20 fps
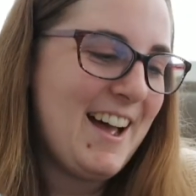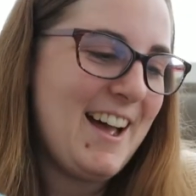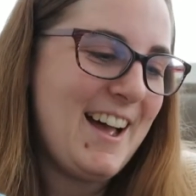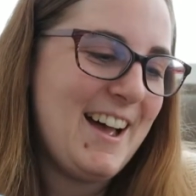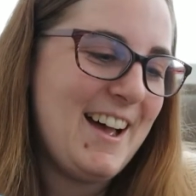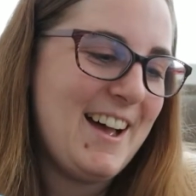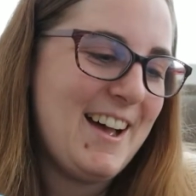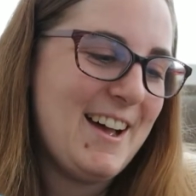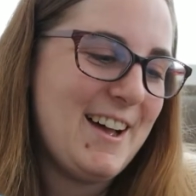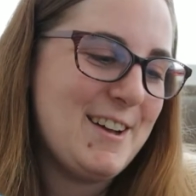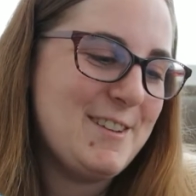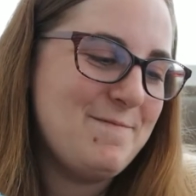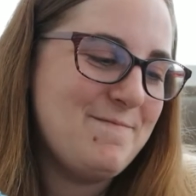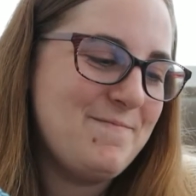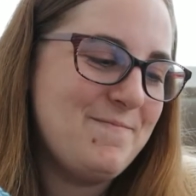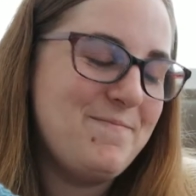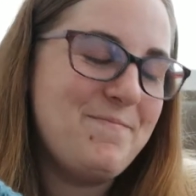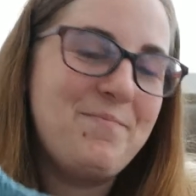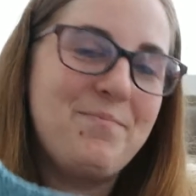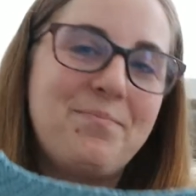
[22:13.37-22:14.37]

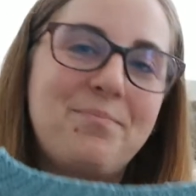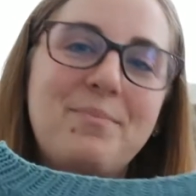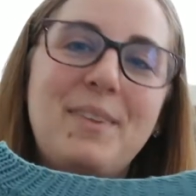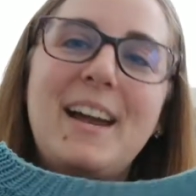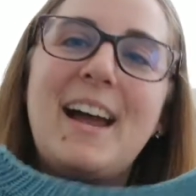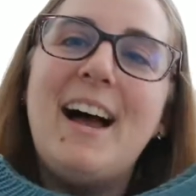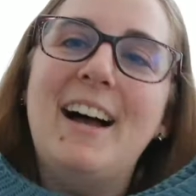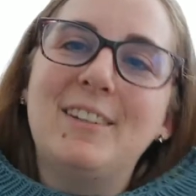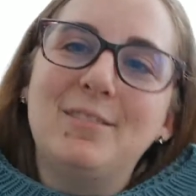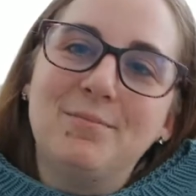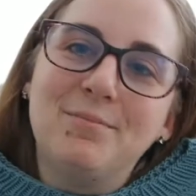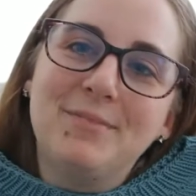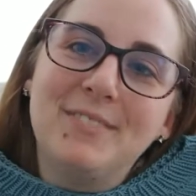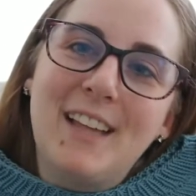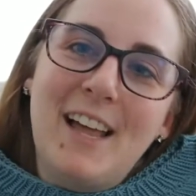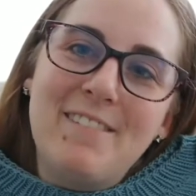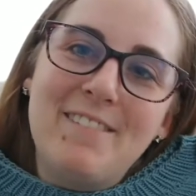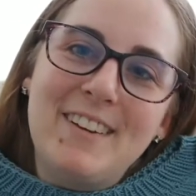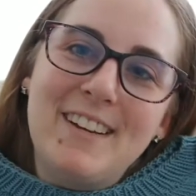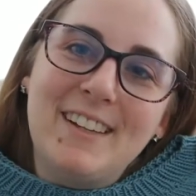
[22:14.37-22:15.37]
um, but yeah,
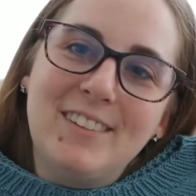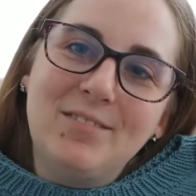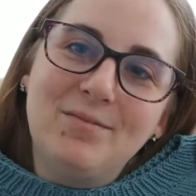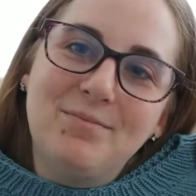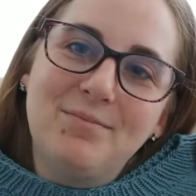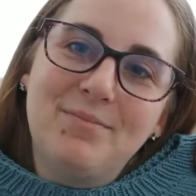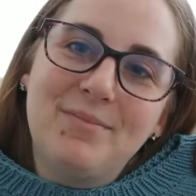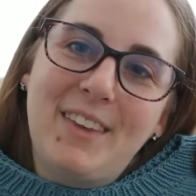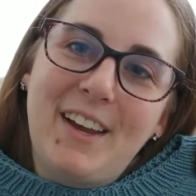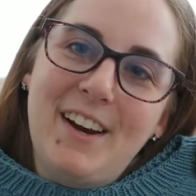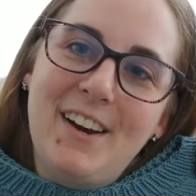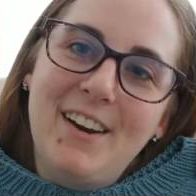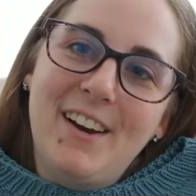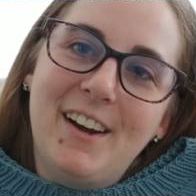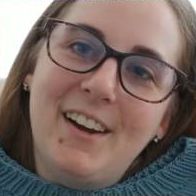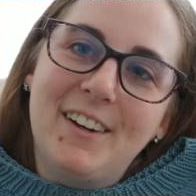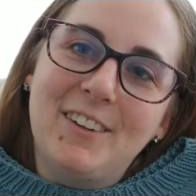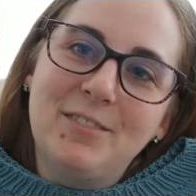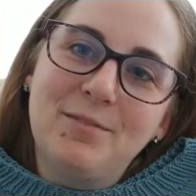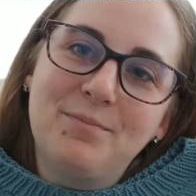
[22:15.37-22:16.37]
love it. There you
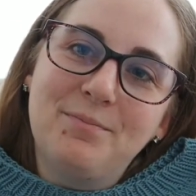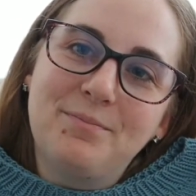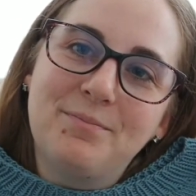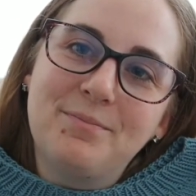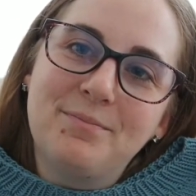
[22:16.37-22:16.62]
go.